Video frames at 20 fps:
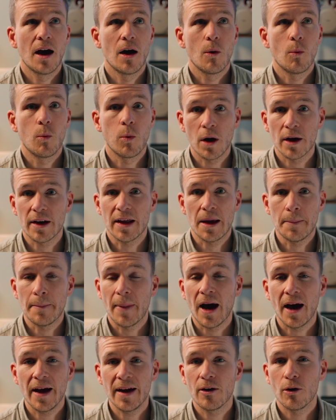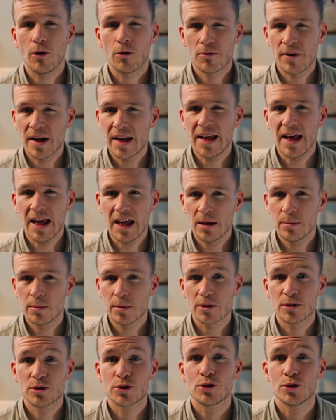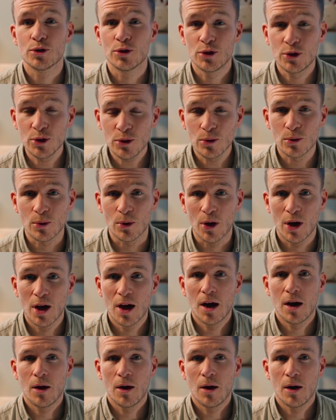what am I already able to do?